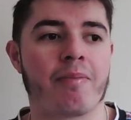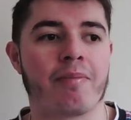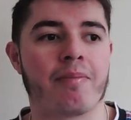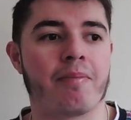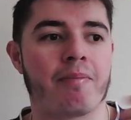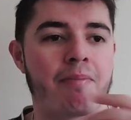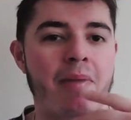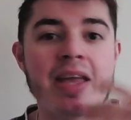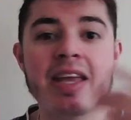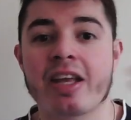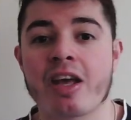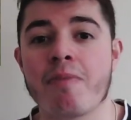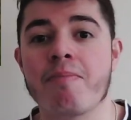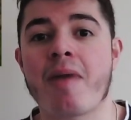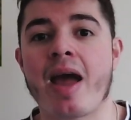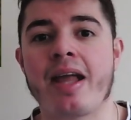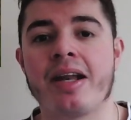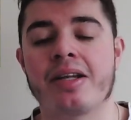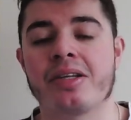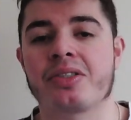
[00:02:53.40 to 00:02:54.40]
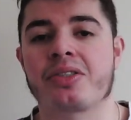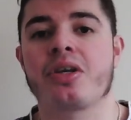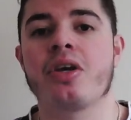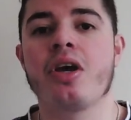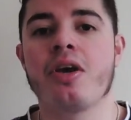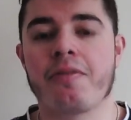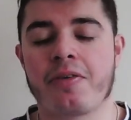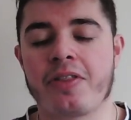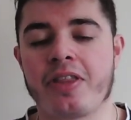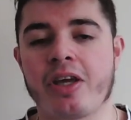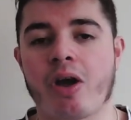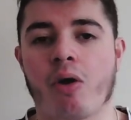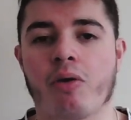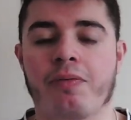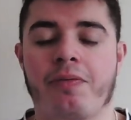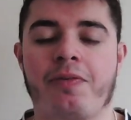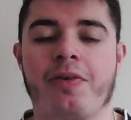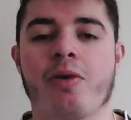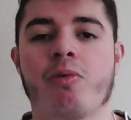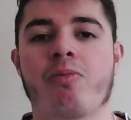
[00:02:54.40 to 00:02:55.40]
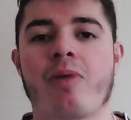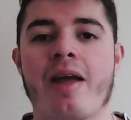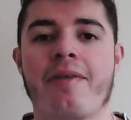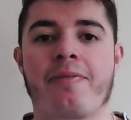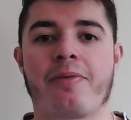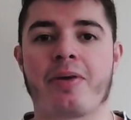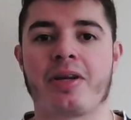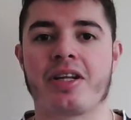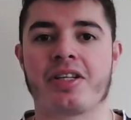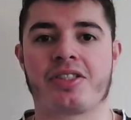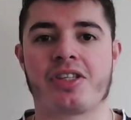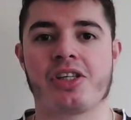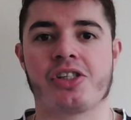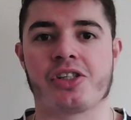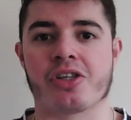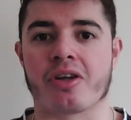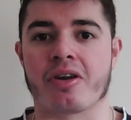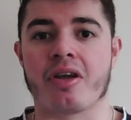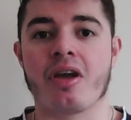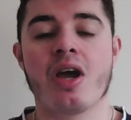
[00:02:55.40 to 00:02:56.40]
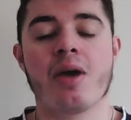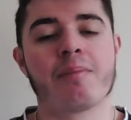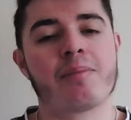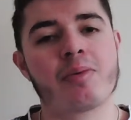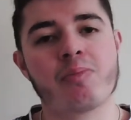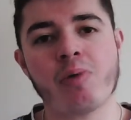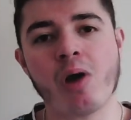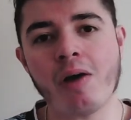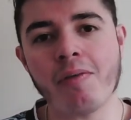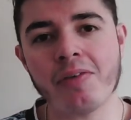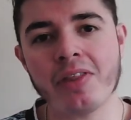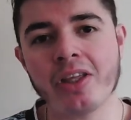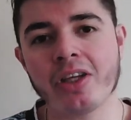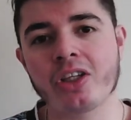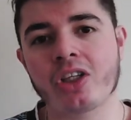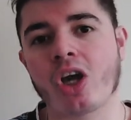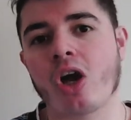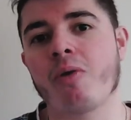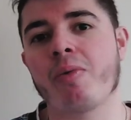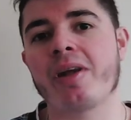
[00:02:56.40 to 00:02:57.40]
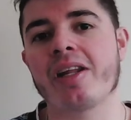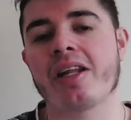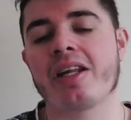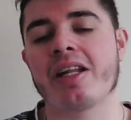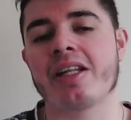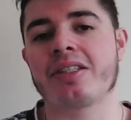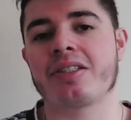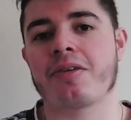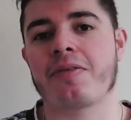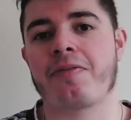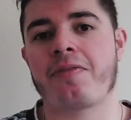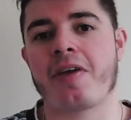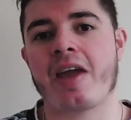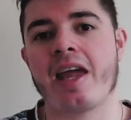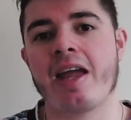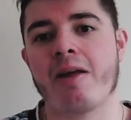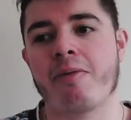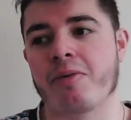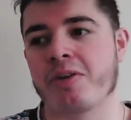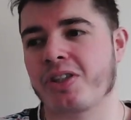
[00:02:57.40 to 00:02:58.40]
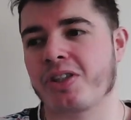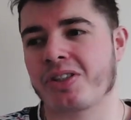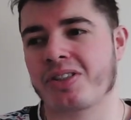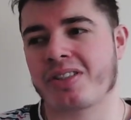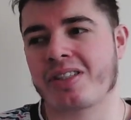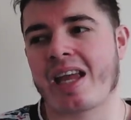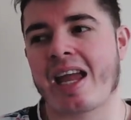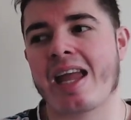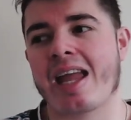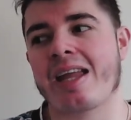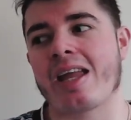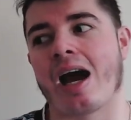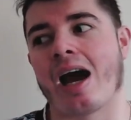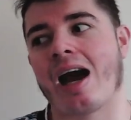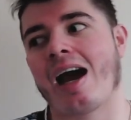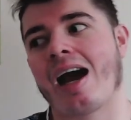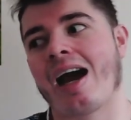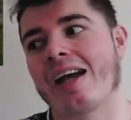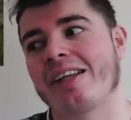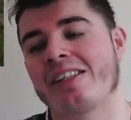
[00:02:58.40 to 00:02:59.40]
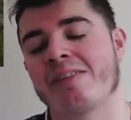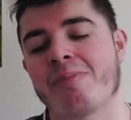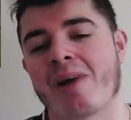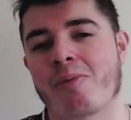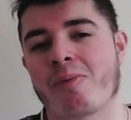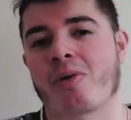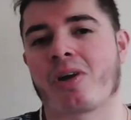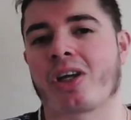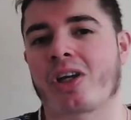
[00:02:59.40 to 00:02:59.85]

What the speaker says: make amends for the on-field referee decision. But rather than go in and interfere and just say, you might want to